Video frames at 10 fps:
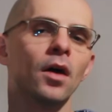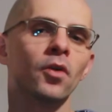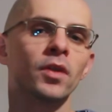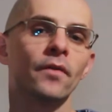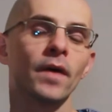
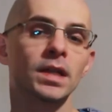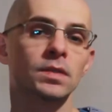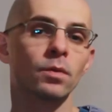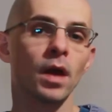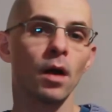on the facts
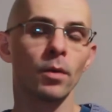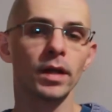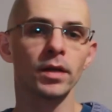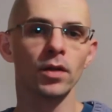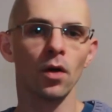we
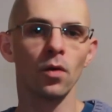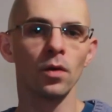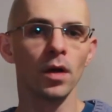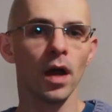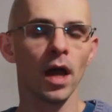already
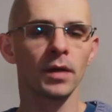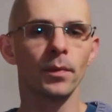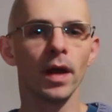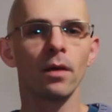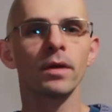know and
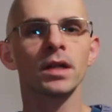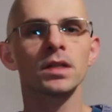bearing